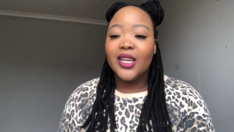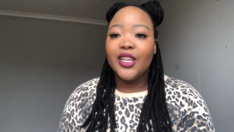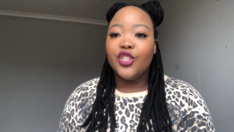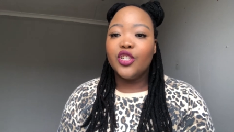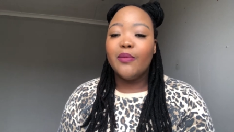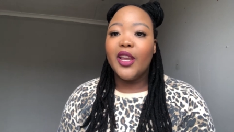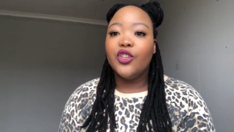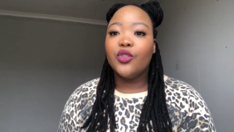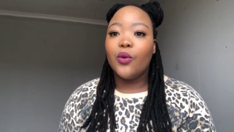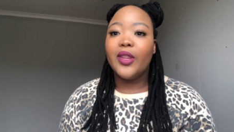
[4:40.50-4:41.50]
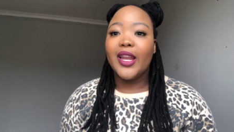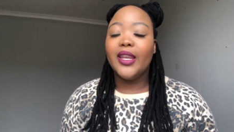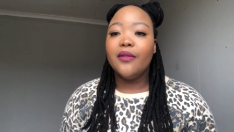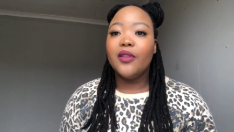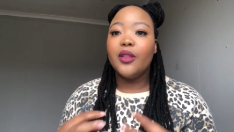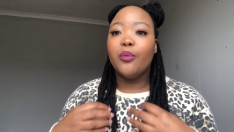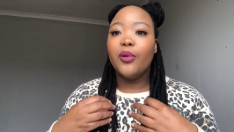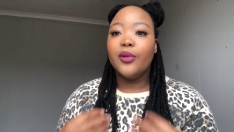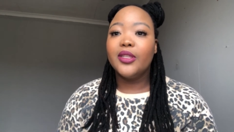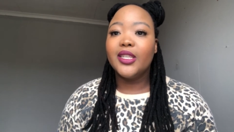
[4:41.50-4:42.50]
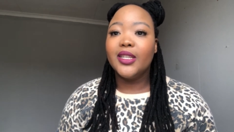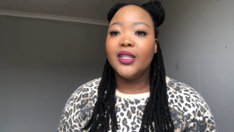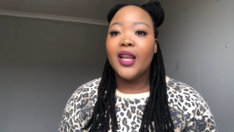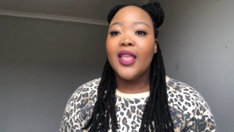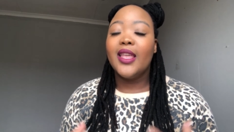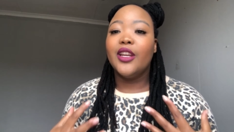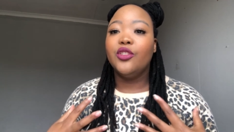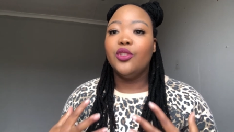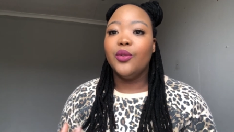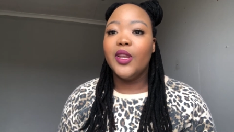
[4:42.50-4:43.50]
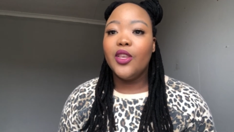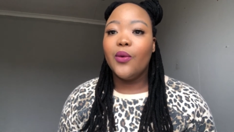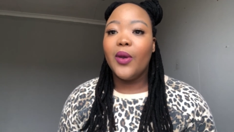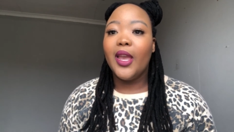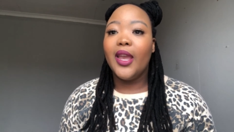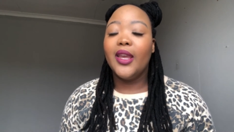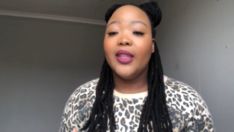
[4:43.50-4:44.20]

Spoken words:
just make sure that even the person that is doing your hair,